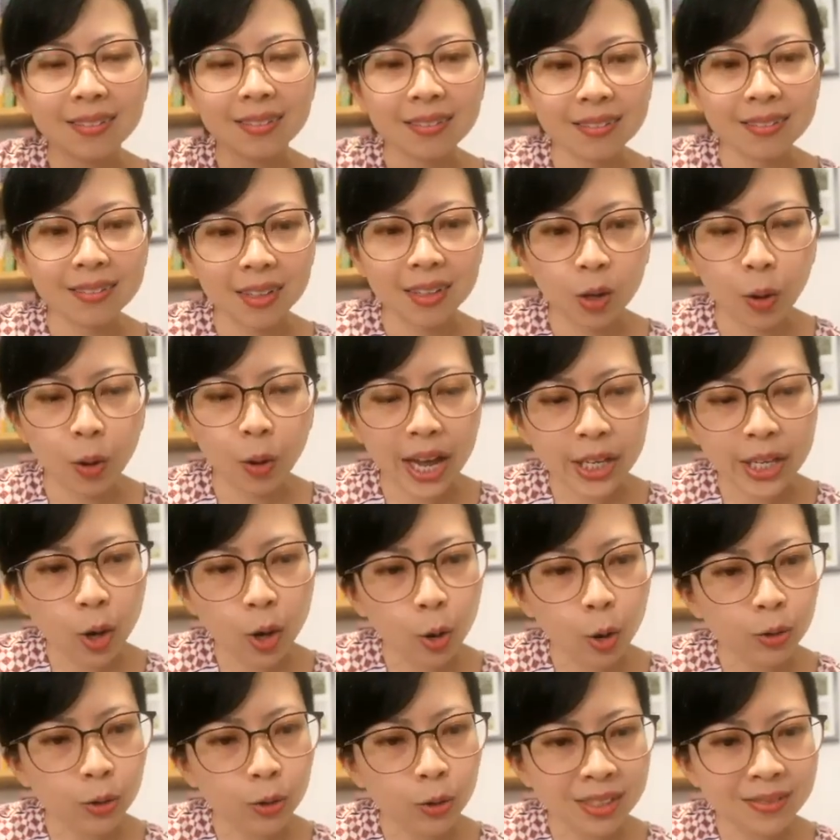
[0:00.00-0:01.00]
Why
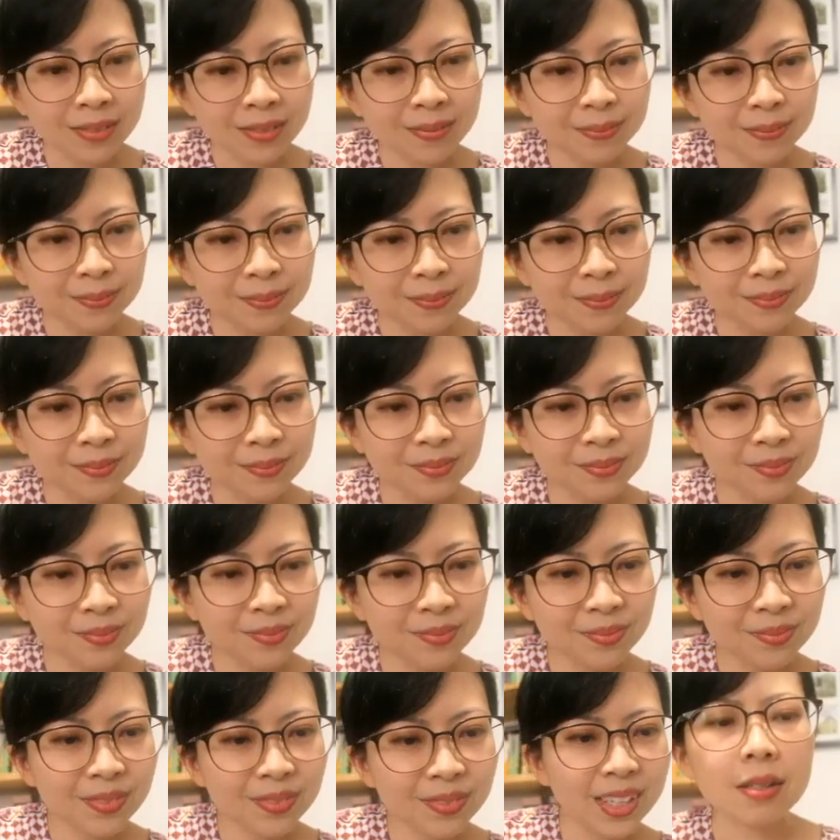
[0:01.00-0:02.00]
golden?
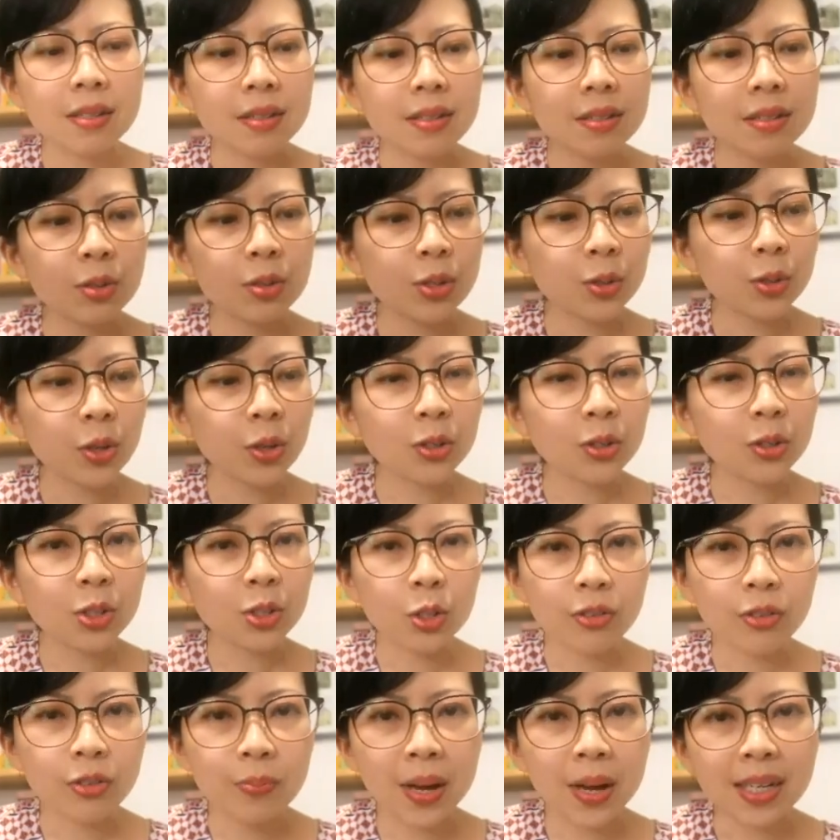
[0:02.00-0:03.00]
So it's got to do
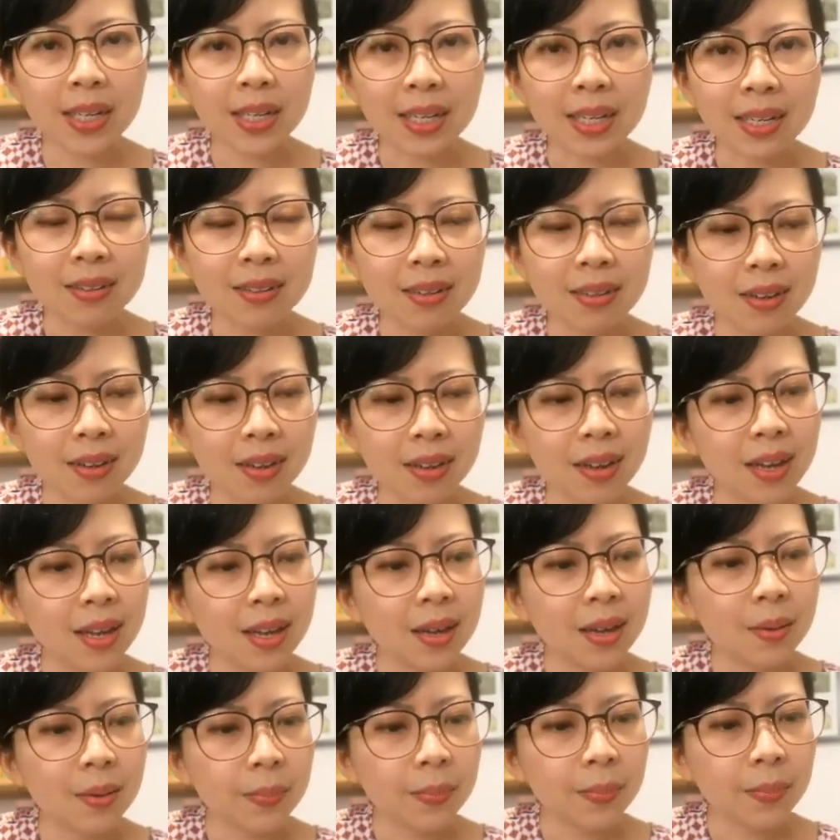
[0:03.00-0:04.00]
with money.
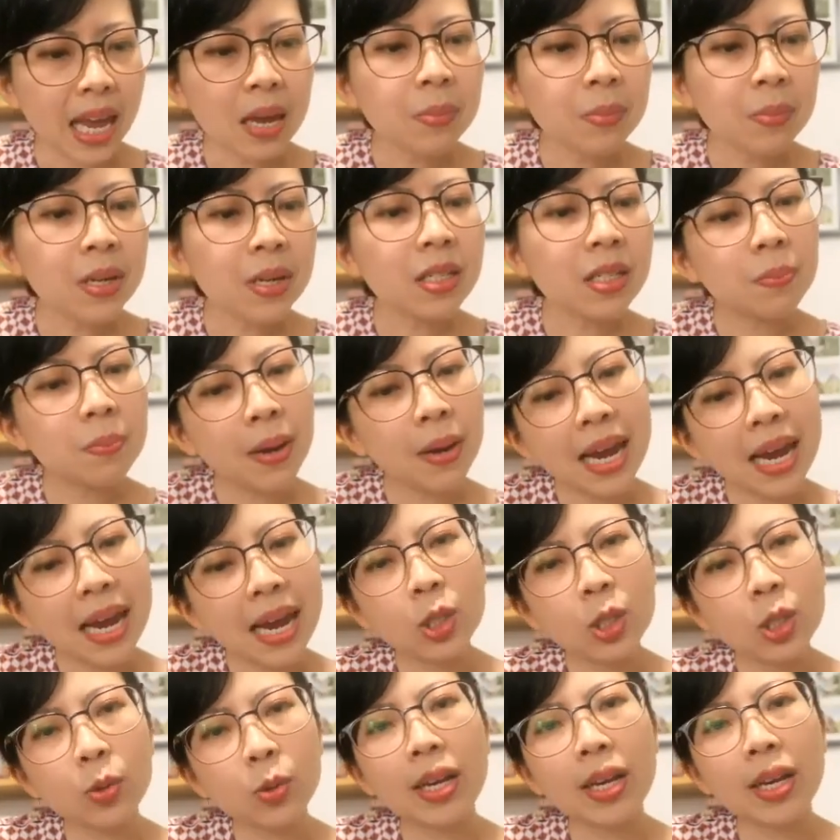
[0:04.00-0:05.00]
Payments made to
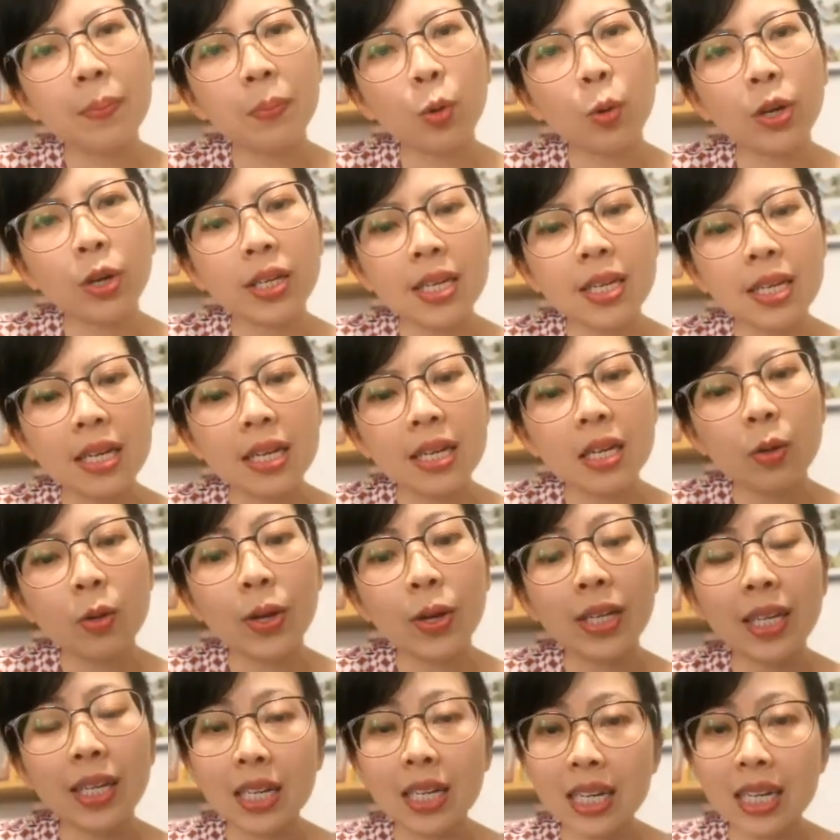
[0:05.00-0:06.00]
an employee when
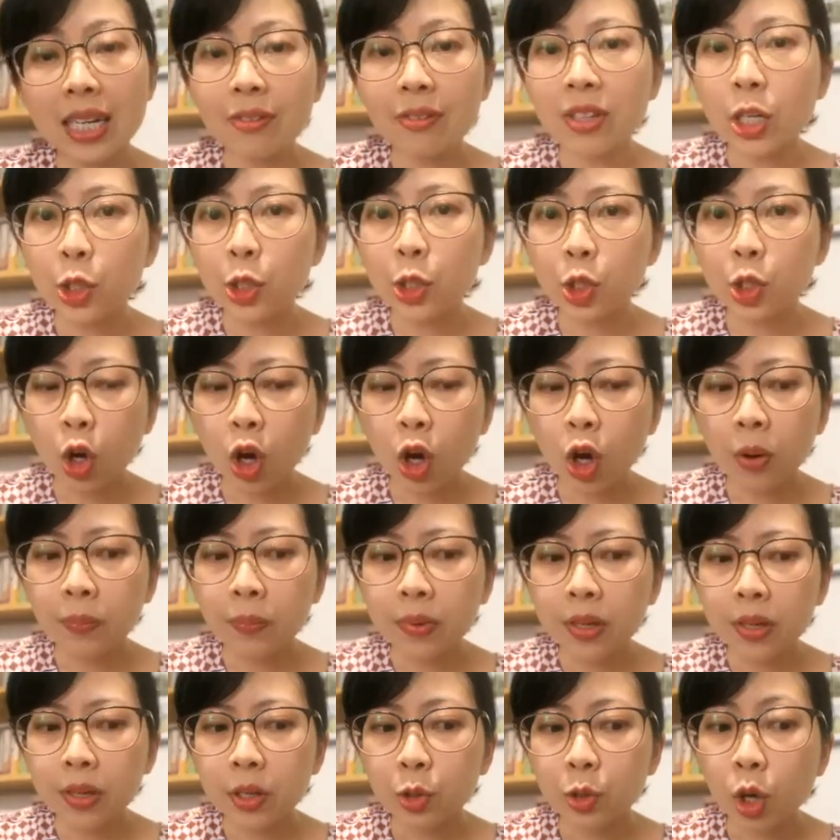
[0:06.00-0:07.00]
they leave their job,
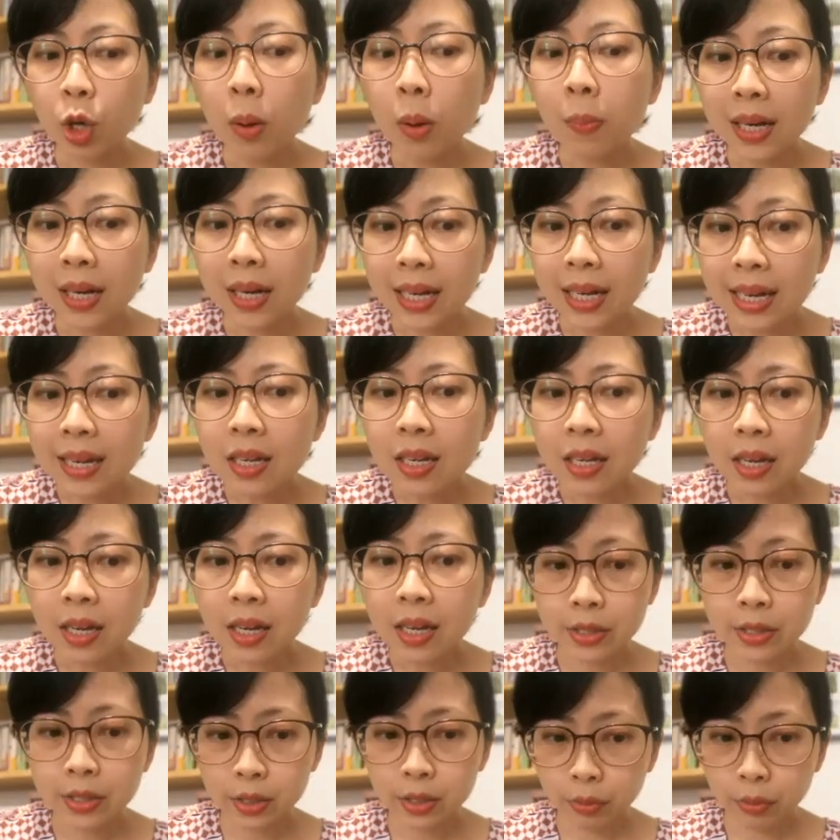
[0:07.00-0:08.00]
normally
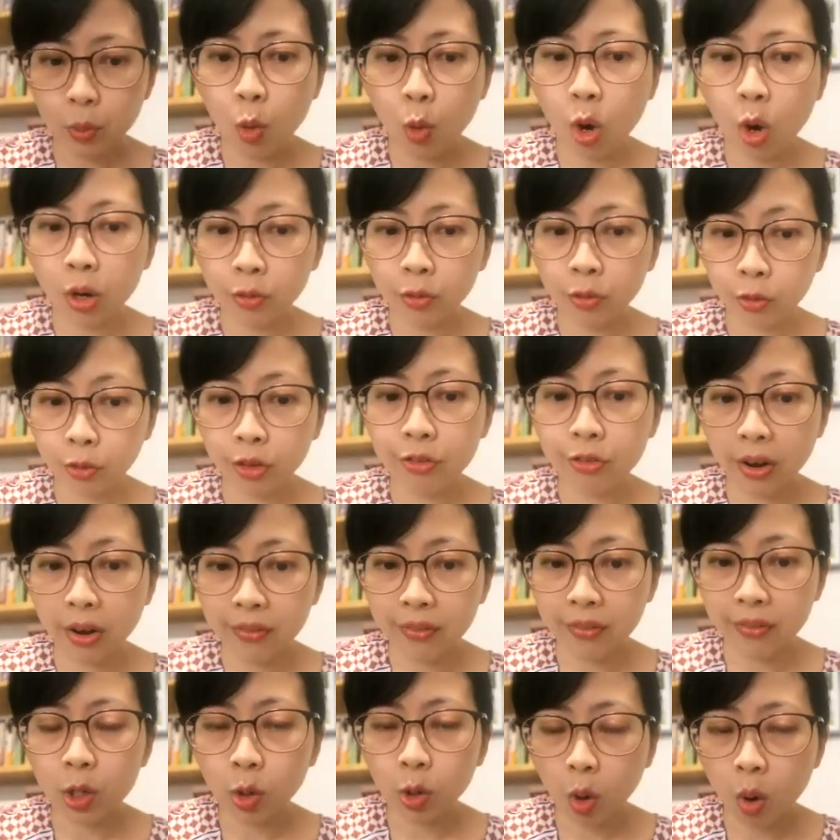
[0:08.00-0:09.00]
as a reward for a very
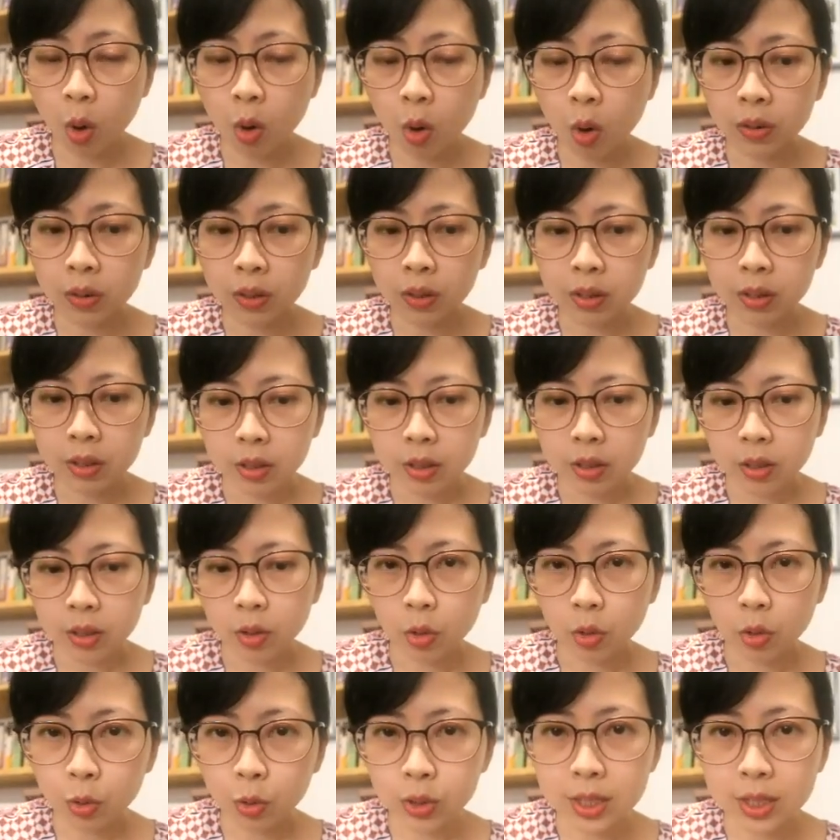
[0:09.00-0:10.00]
long or
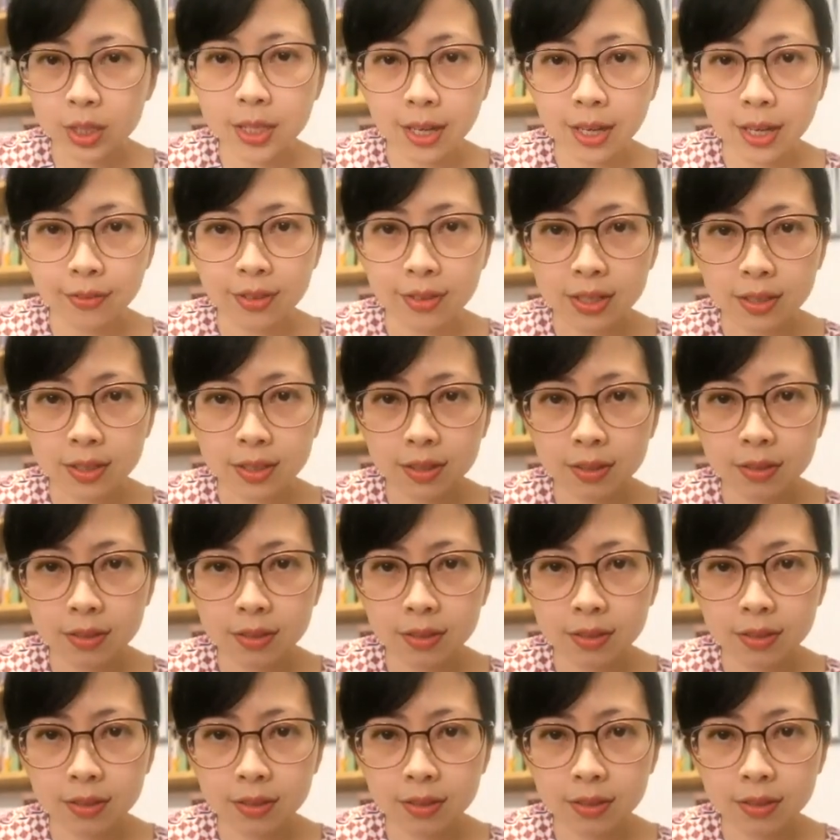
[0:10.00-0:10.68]
good service.